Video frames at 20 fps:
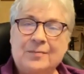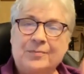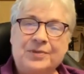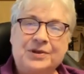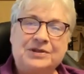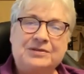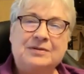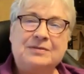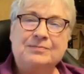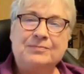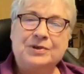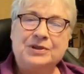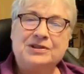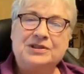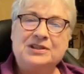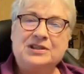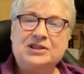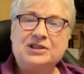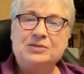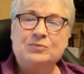but
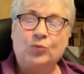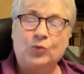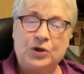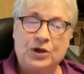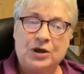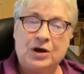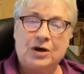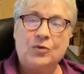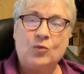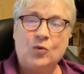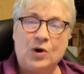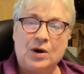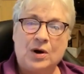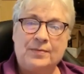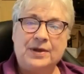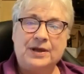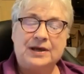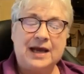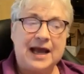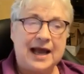this young
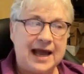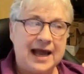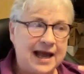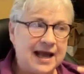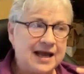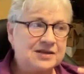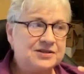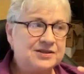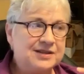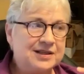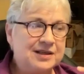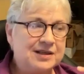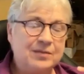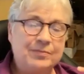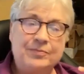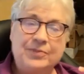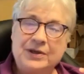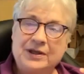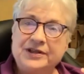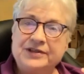woman has the
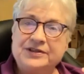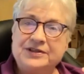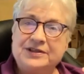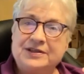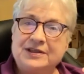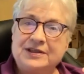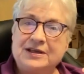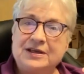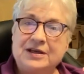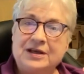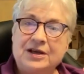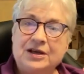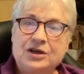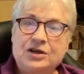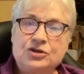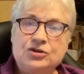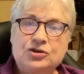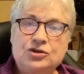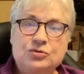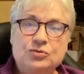ability
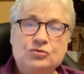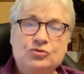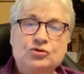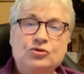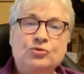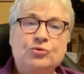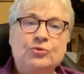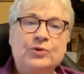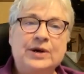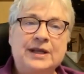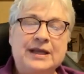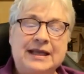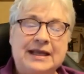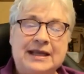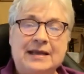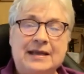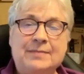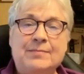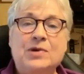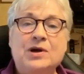to
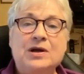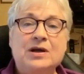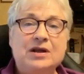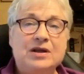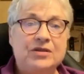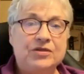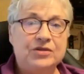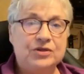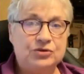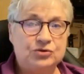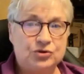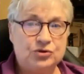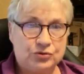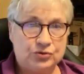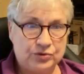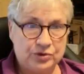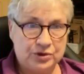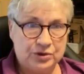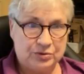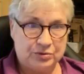dream the
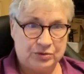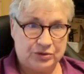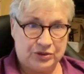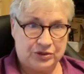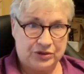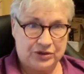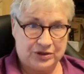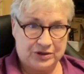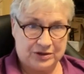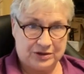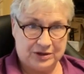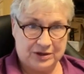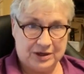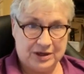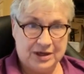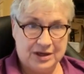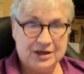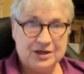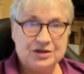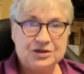truth.
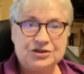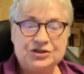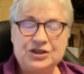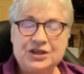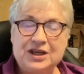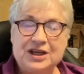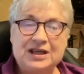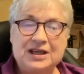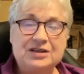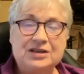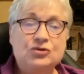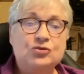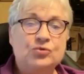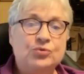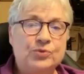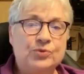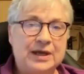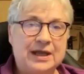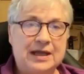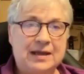She can
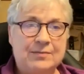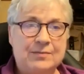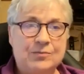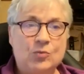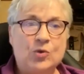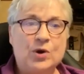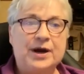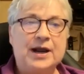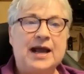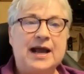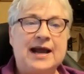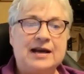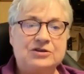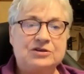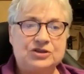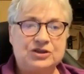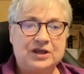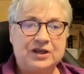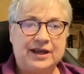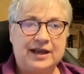dream what
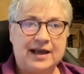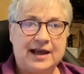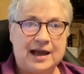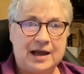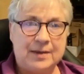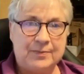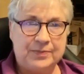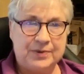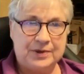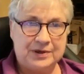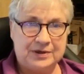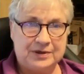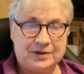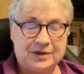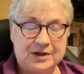actually happened.